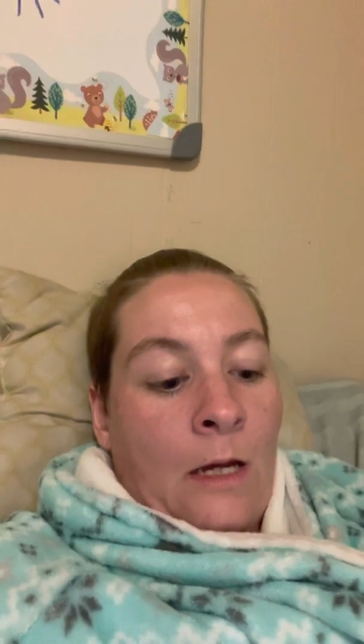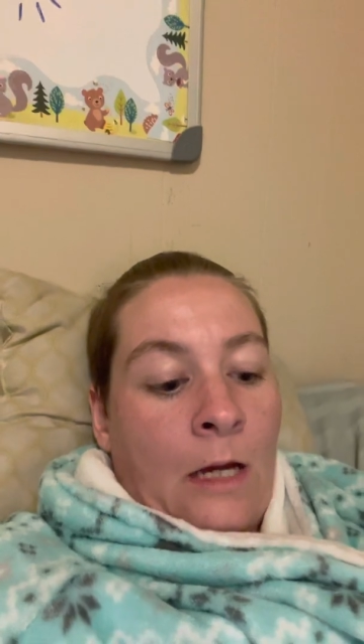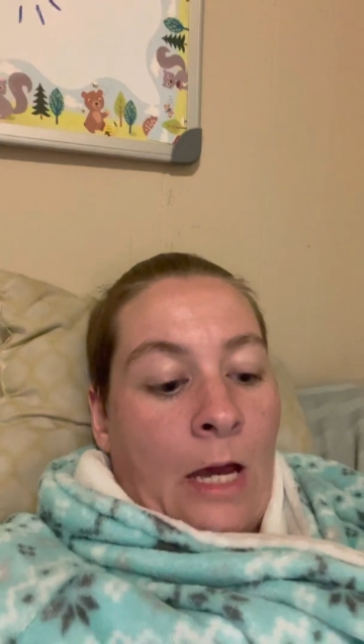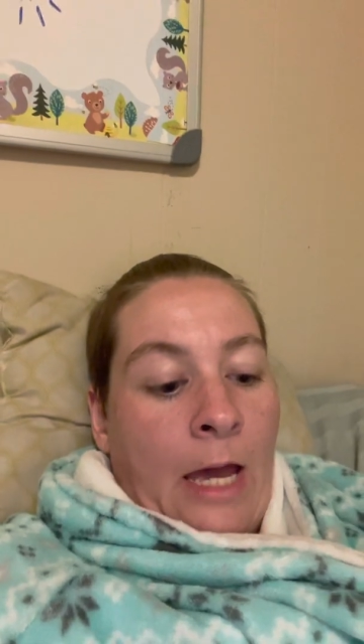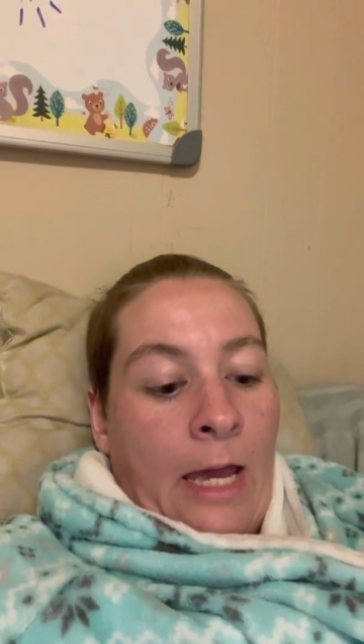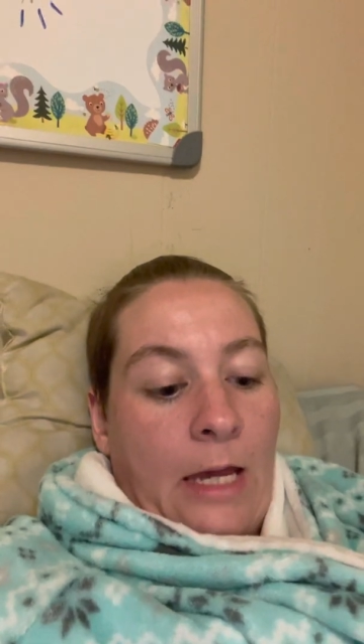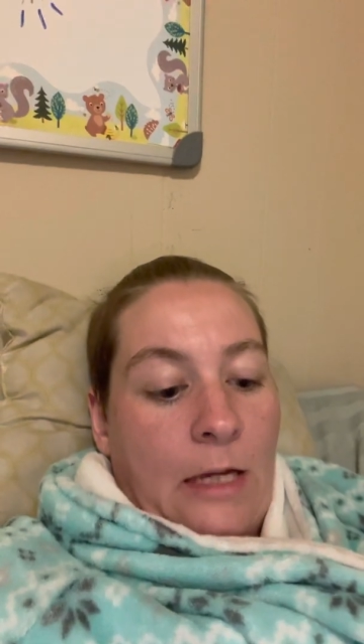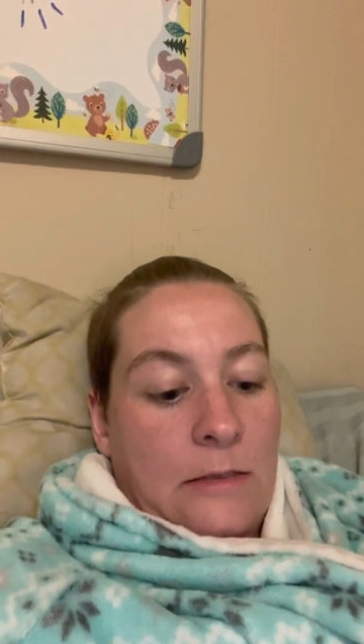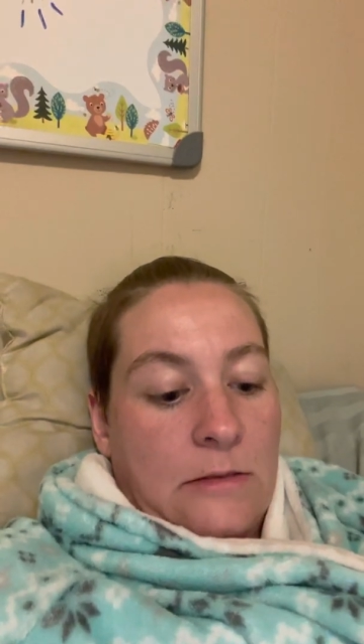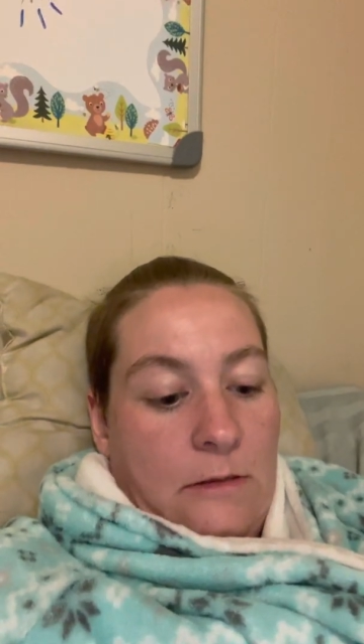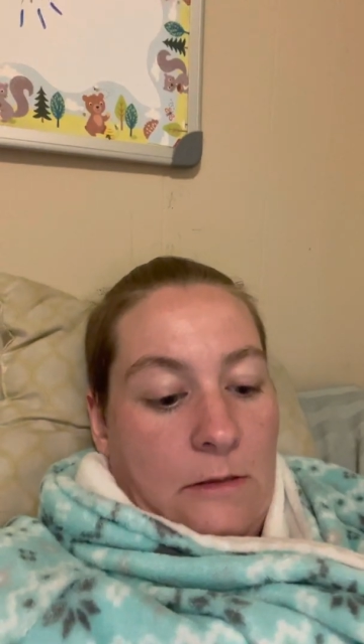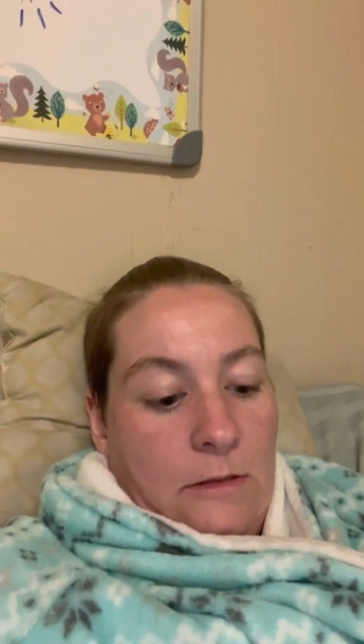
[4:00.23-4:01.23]

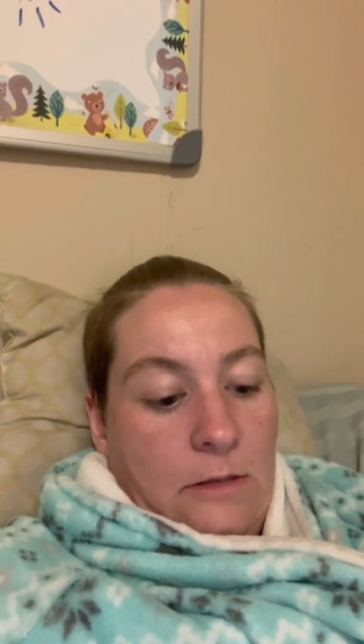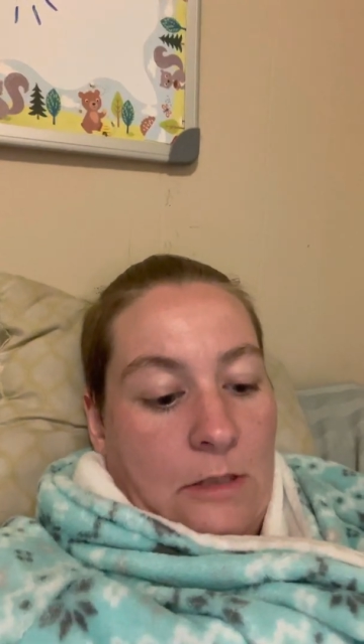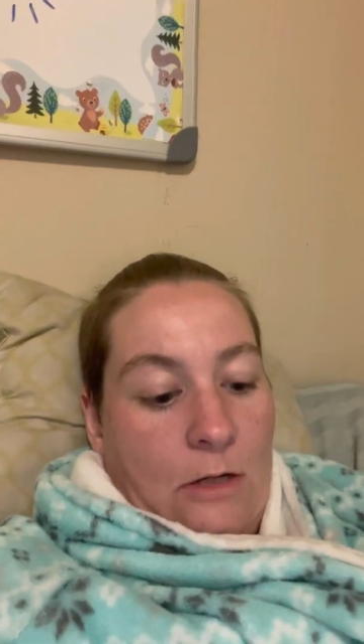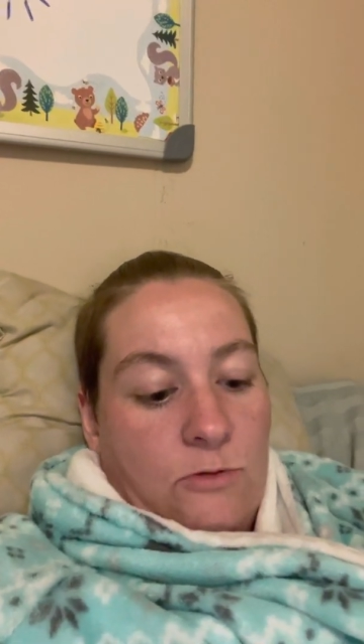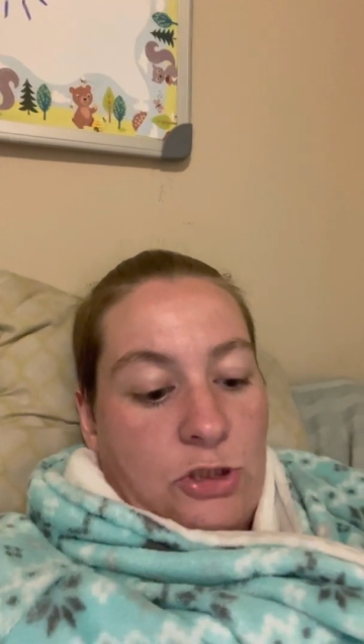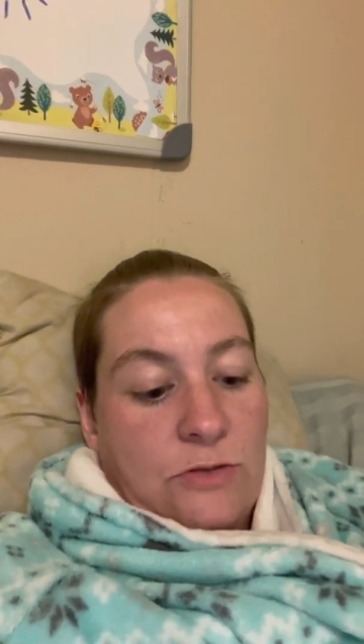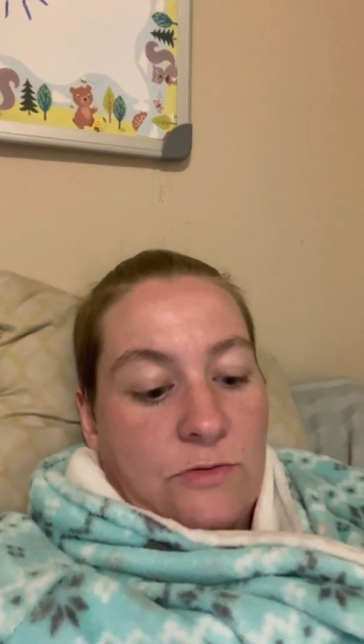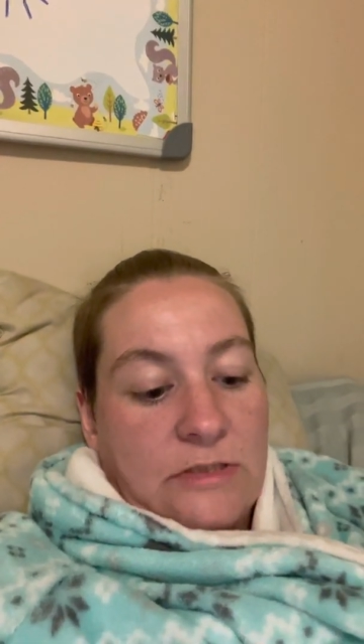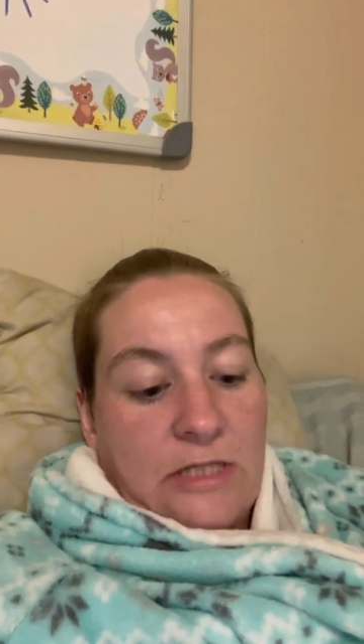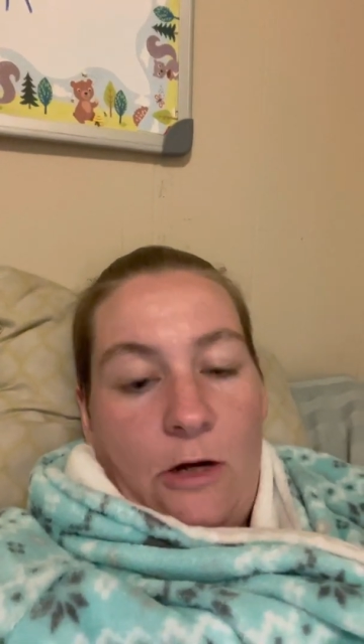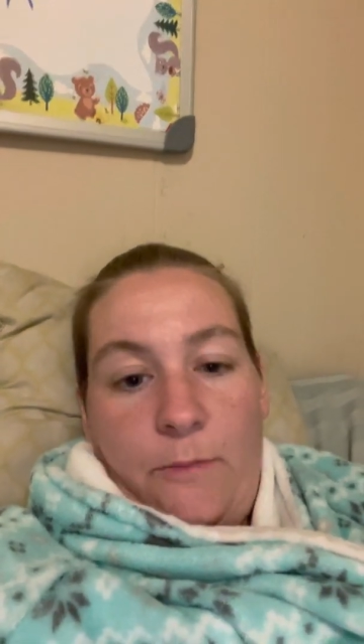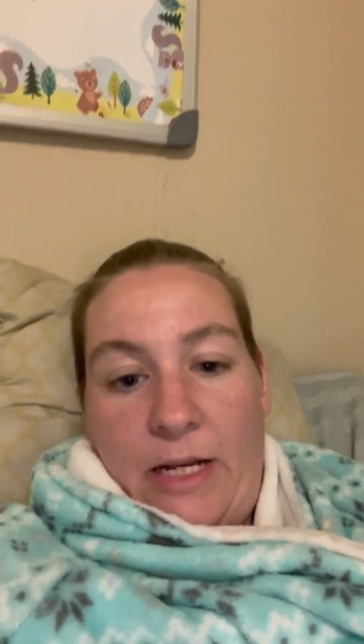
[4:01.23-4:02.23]
And, she was
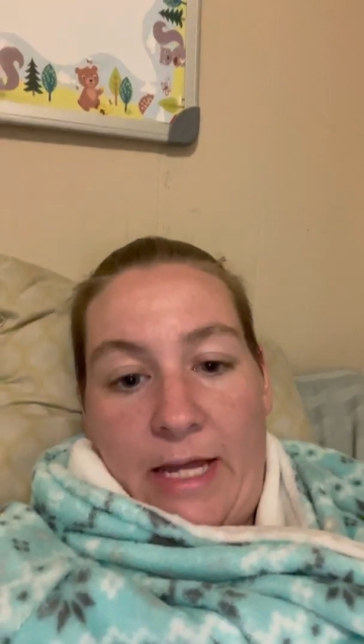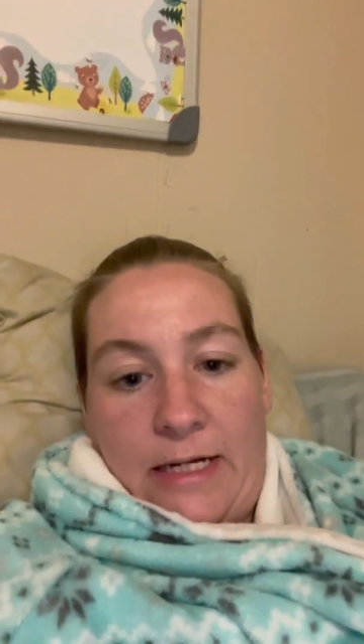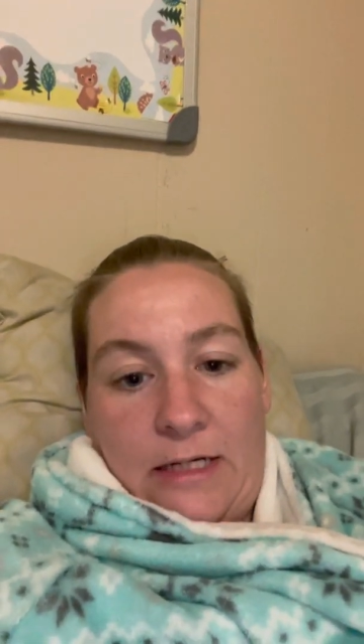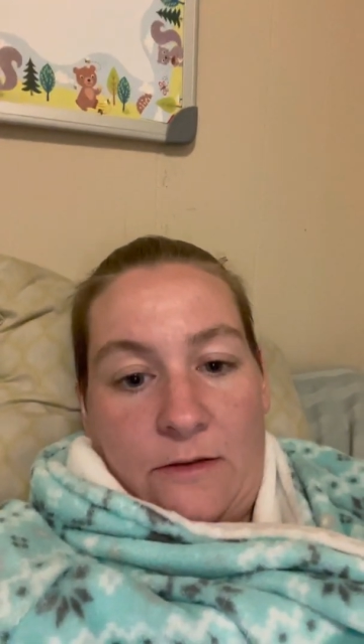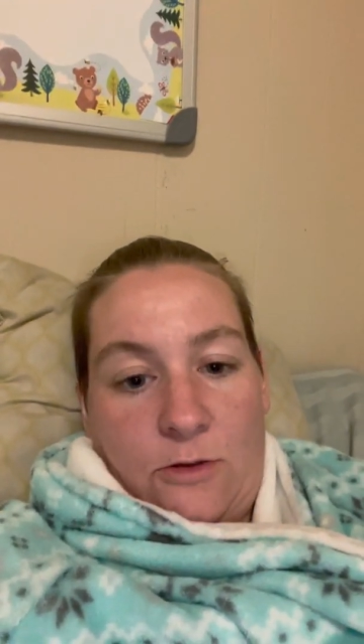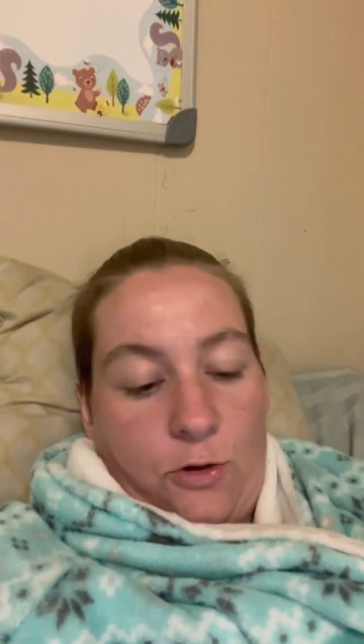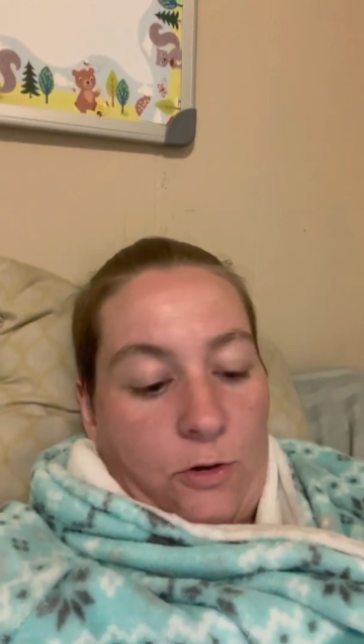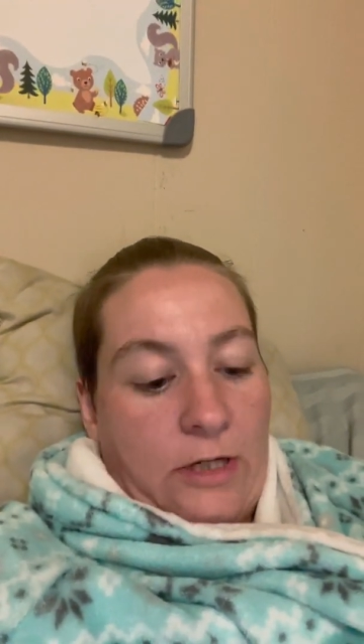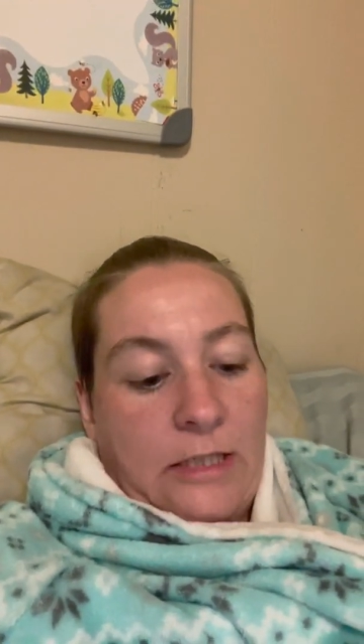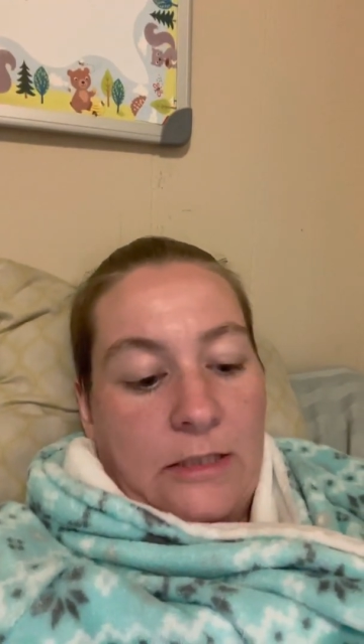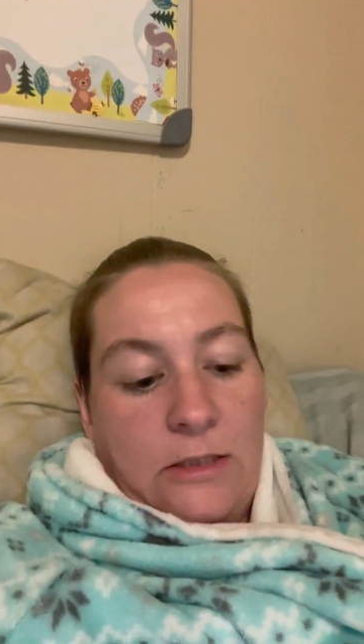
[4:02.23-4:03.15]
there playing in the creek,